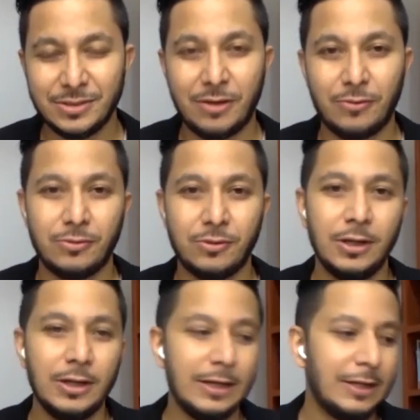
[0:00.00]
Now,
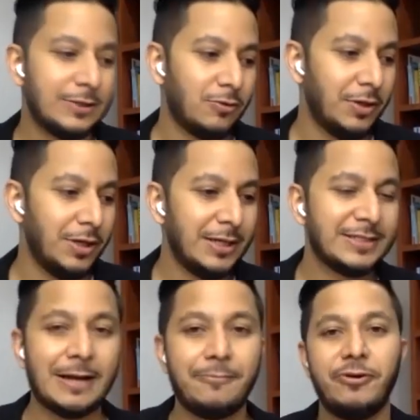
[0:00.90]
so in
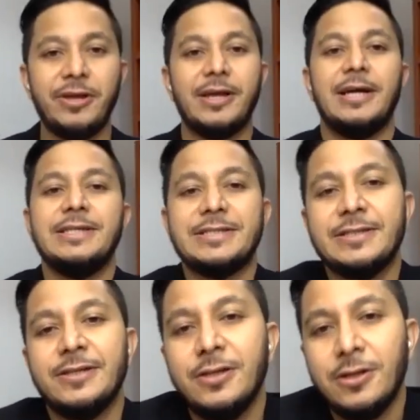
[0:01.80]
summary, guys,
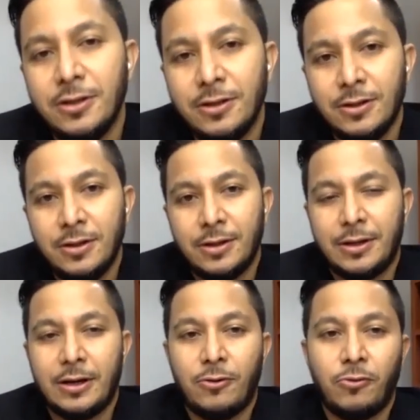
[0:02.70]

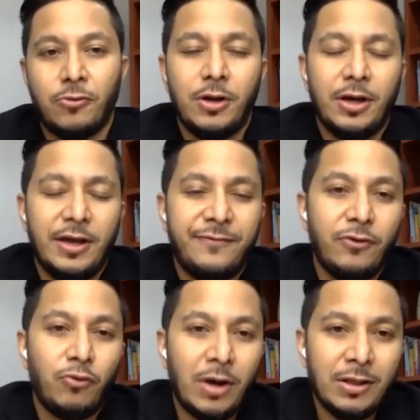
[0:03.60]
now, if
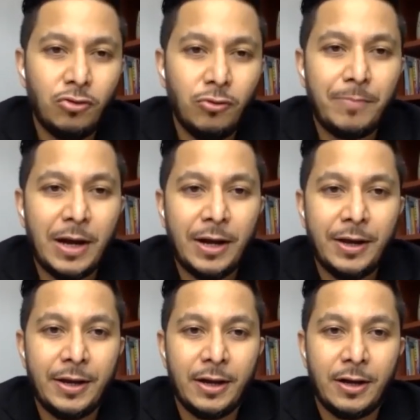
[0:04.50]
you want to
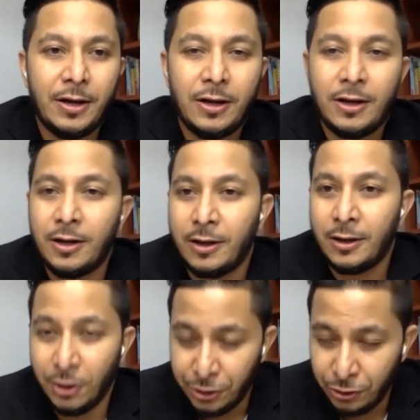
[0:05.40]
buy
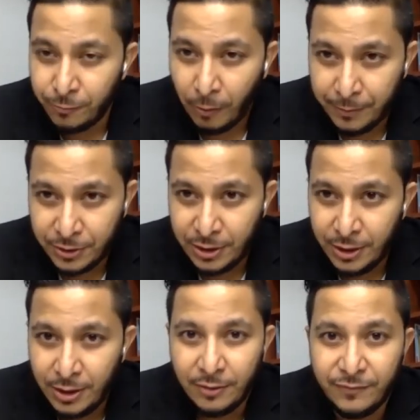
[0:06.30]
a new
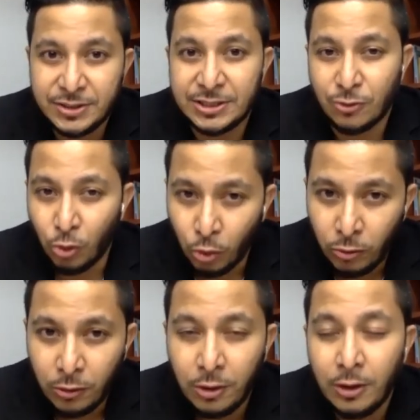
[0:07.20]
property versus
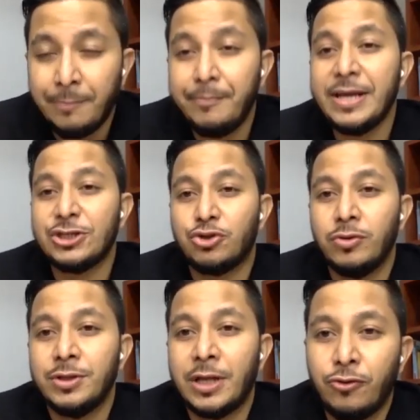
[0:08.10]
old, make
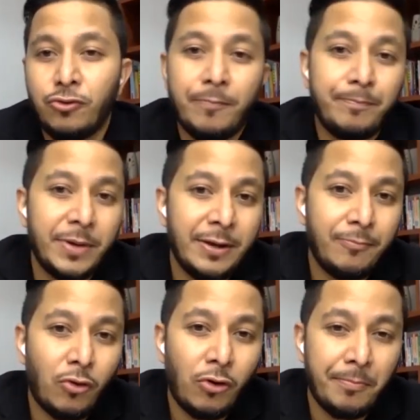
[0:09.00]
sure that you don't pay
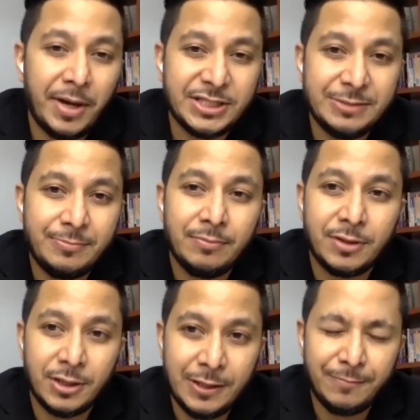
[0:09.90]
more maximum
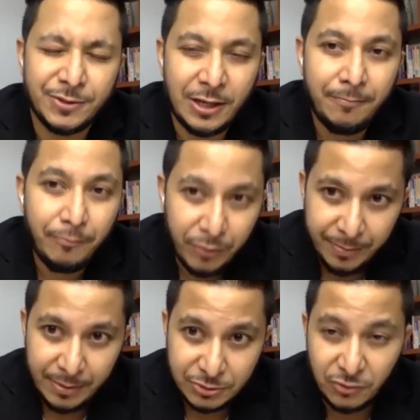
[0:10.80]
30%
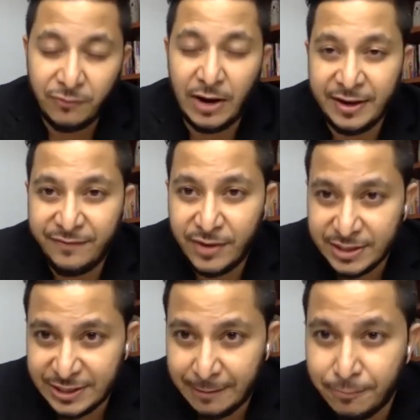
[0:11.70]
premium. So I give you an
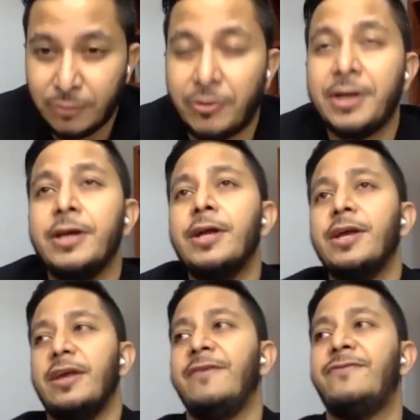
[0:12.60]
example, right?
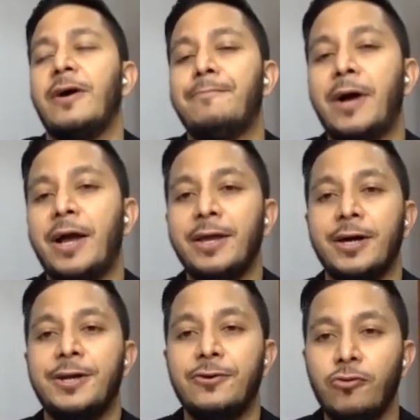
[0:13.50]
If you are buying
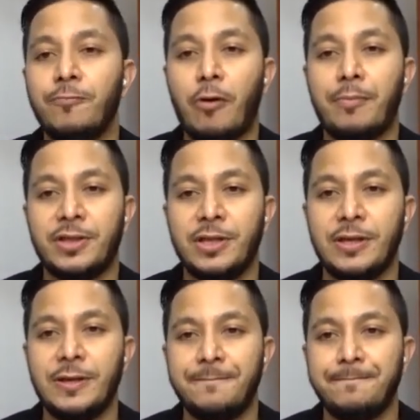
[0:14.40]
a new
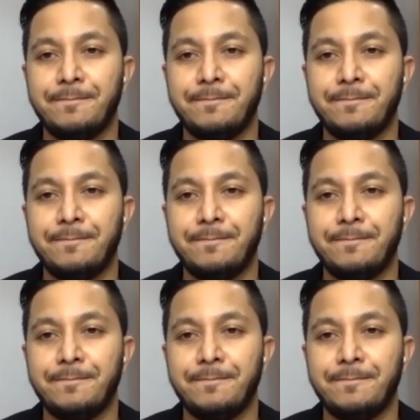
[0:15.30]
property